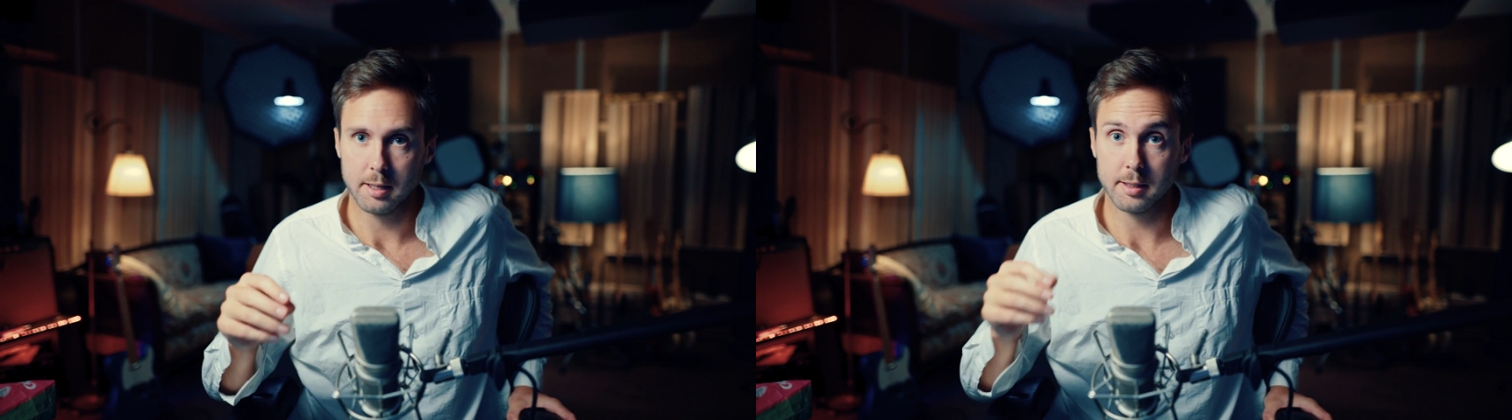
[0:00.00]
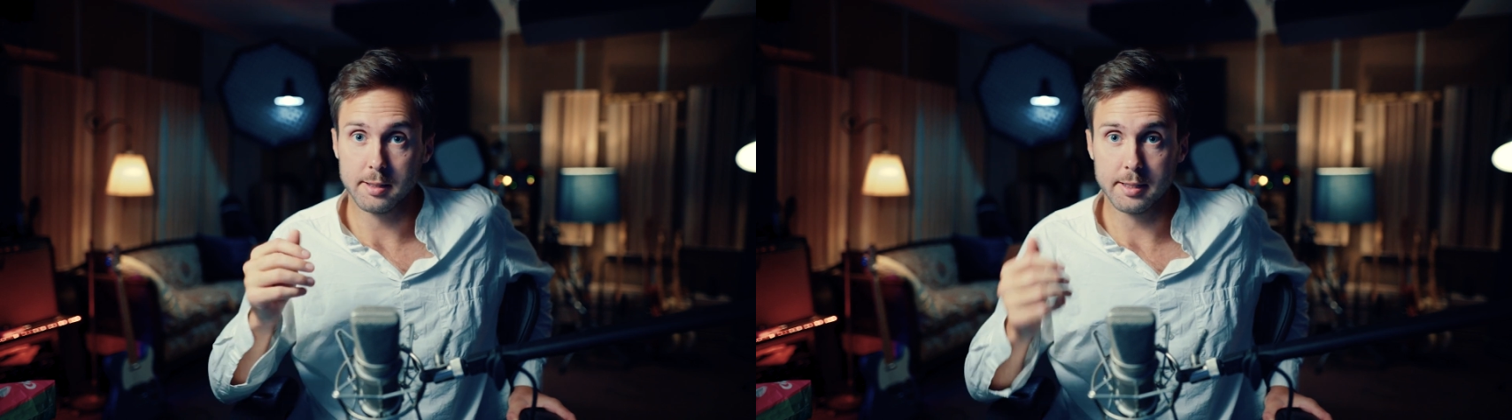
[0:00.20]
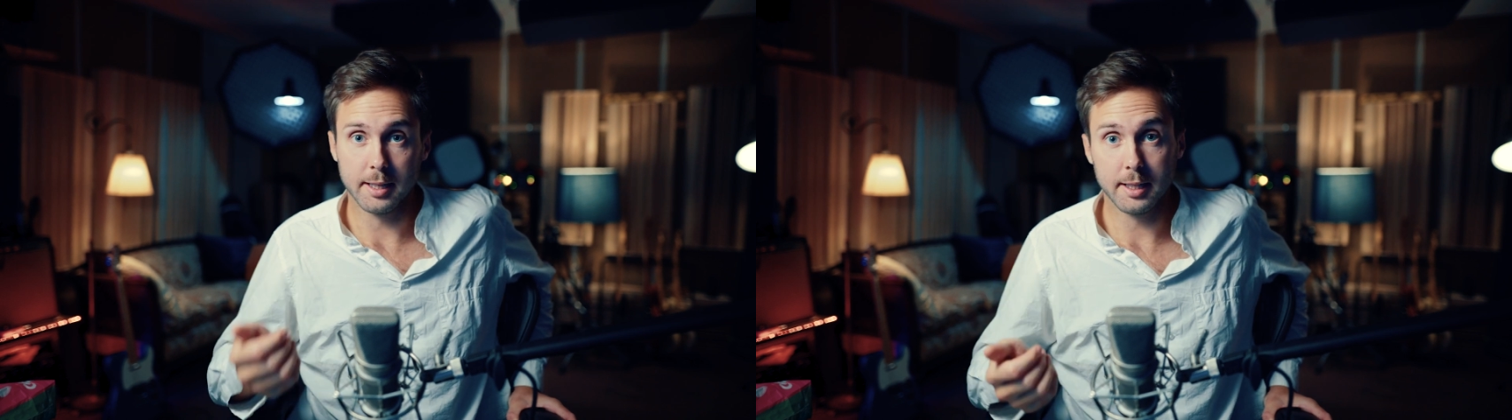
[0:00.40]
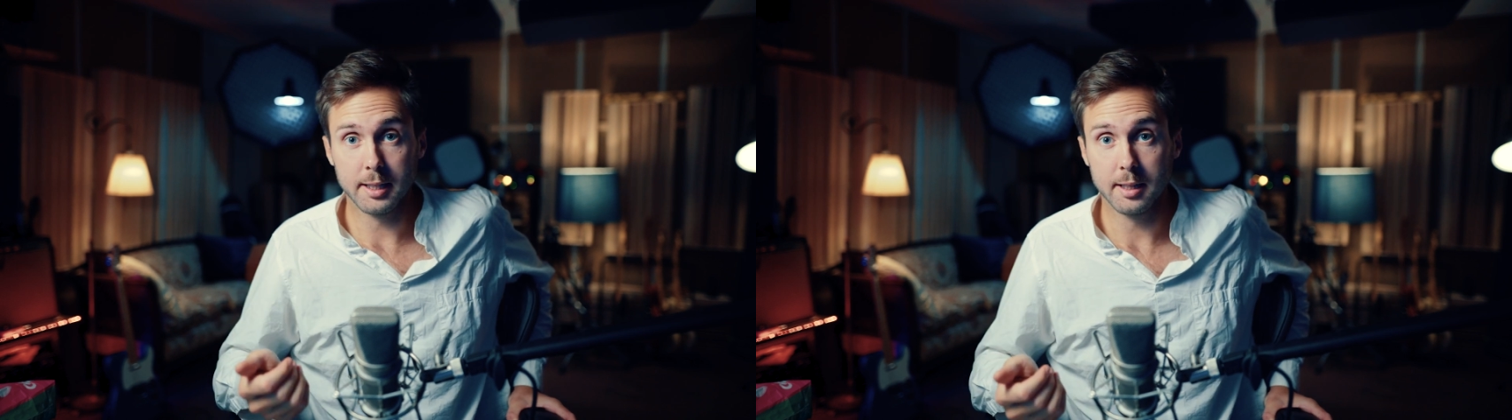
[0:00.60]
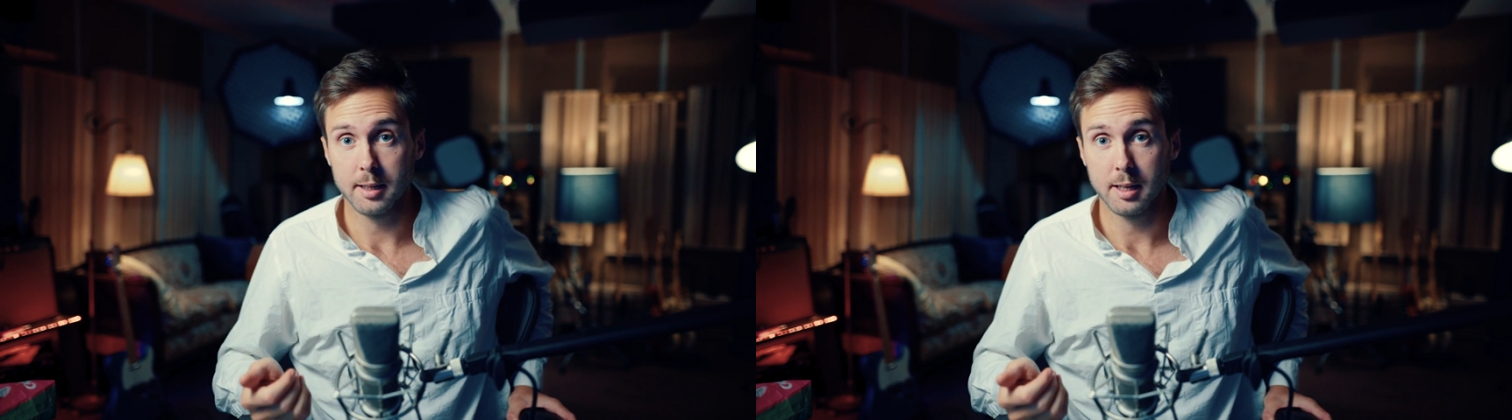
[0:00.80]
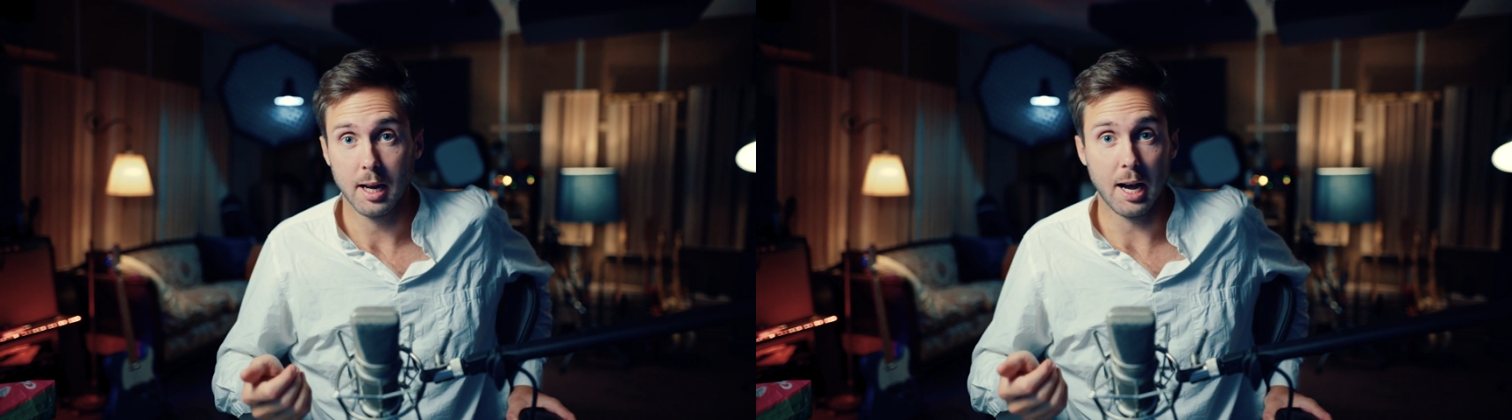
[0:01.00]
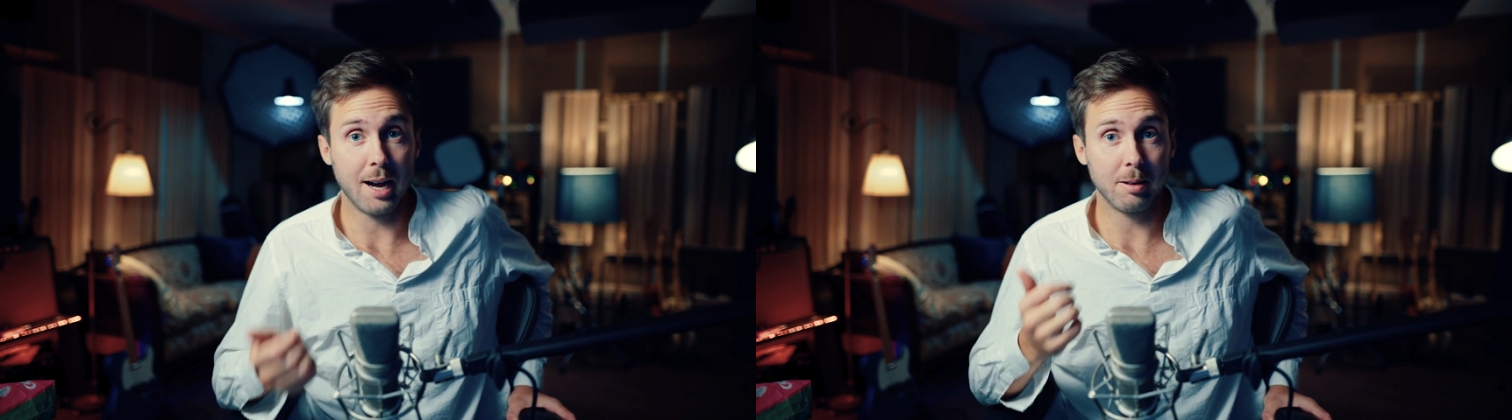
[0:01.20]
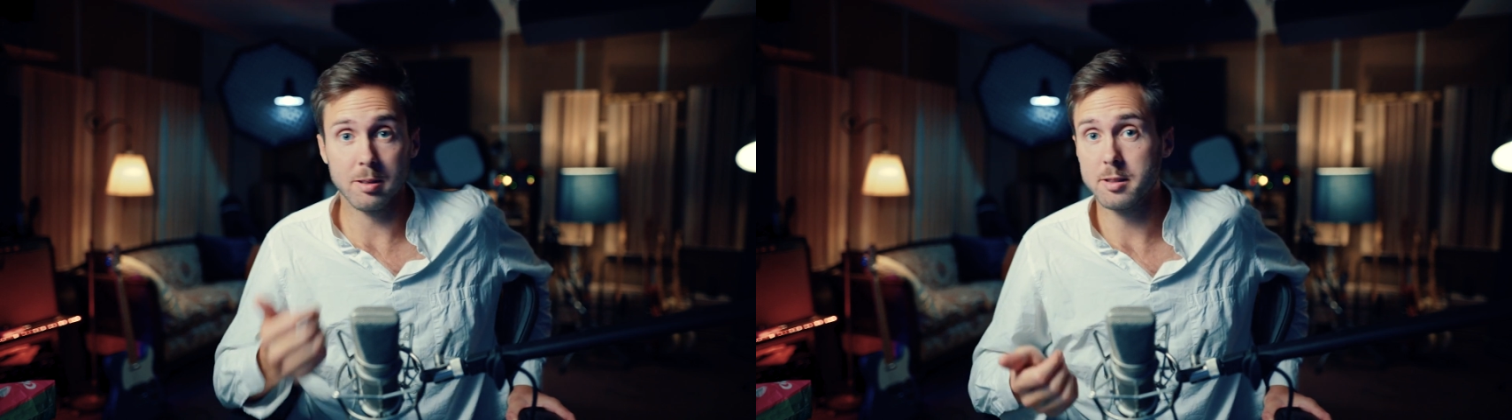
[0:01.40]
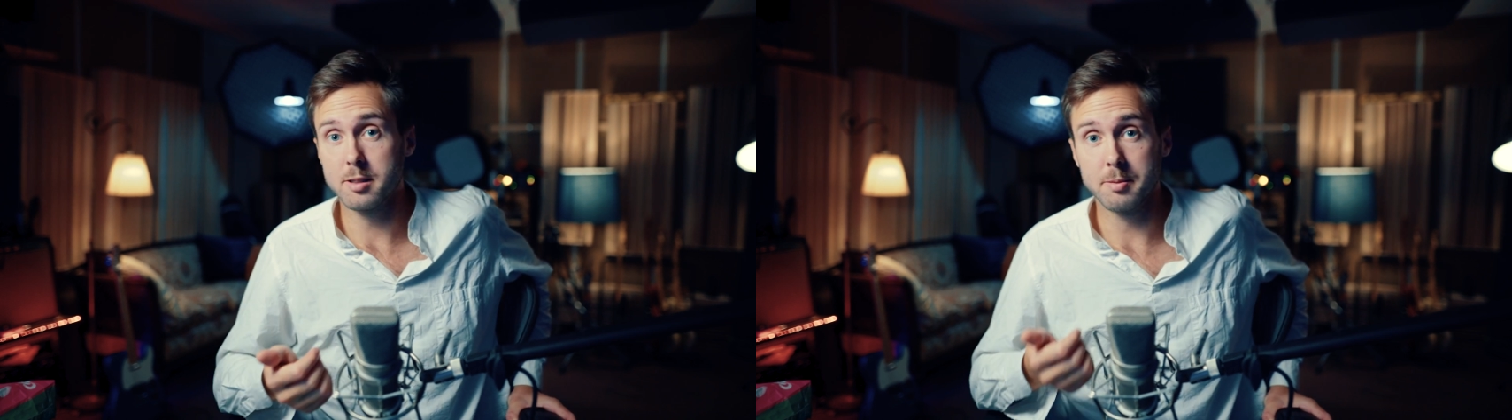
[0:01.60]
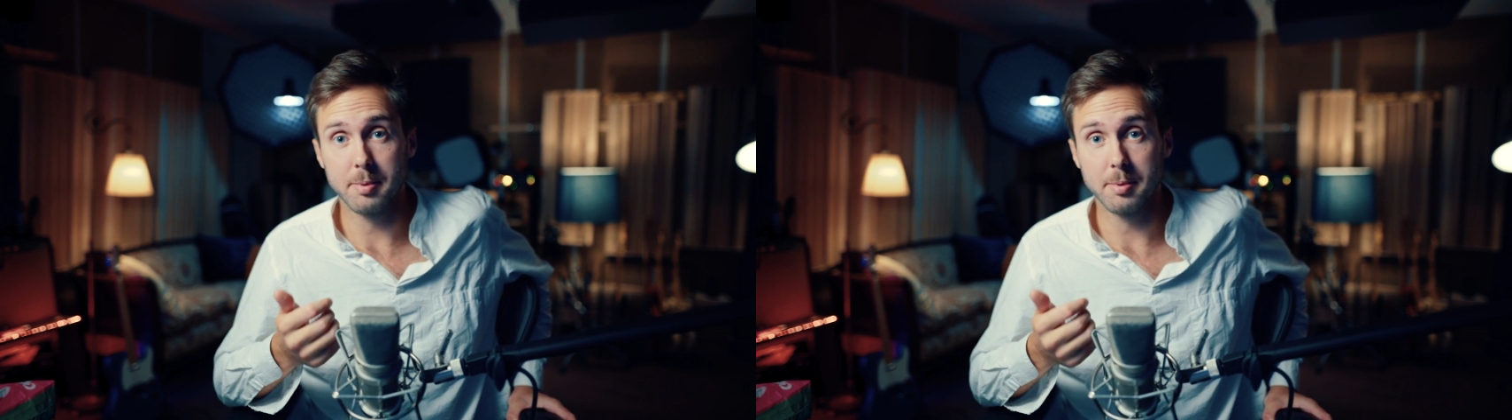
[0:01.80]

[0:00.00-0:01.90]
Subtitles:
singing I want to